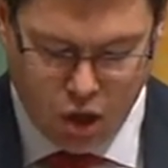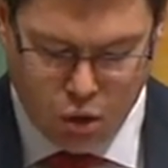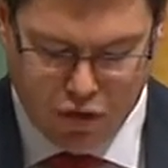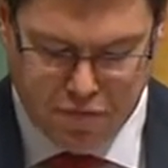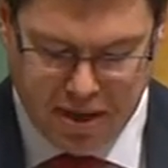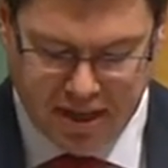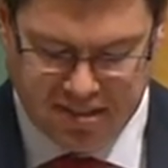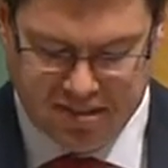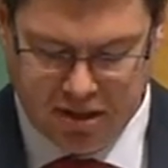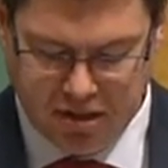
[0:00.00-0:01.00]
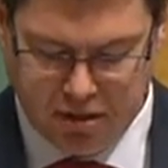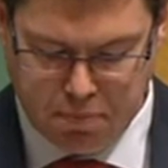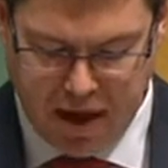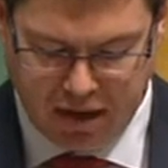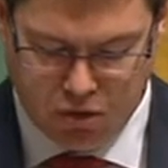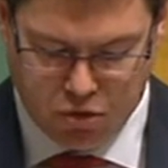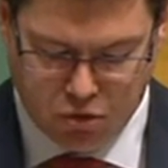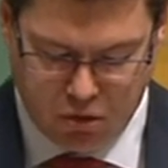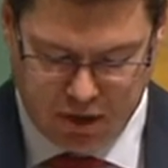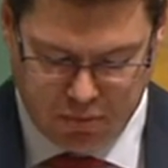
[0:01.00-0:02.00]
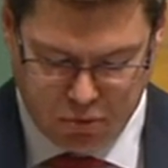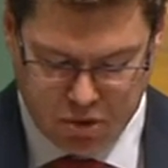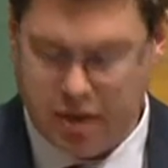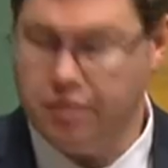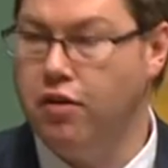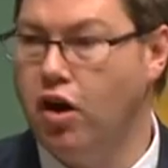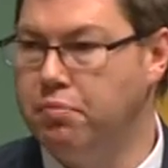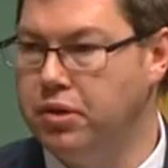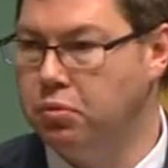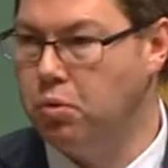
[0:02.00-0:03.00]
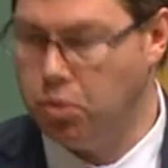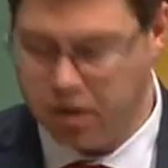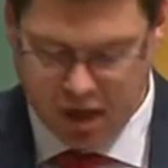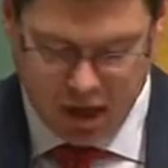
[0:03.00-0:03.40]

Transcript: who have been extended the Pat Conroy Community Involvement Award